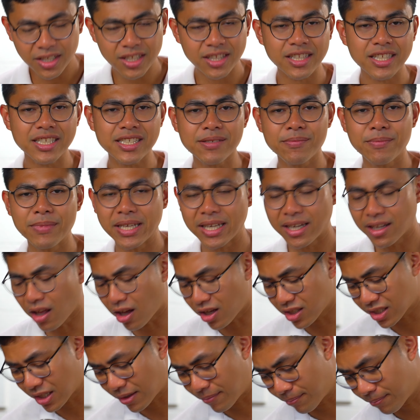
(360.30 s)
this means
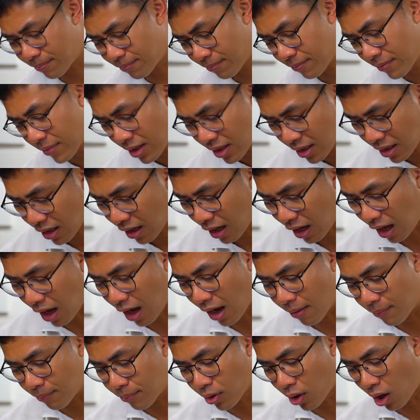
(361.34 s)
loss and
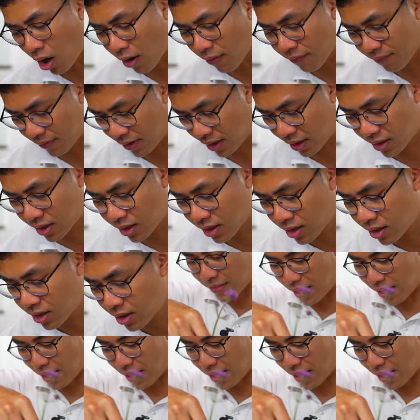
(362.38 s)
profit.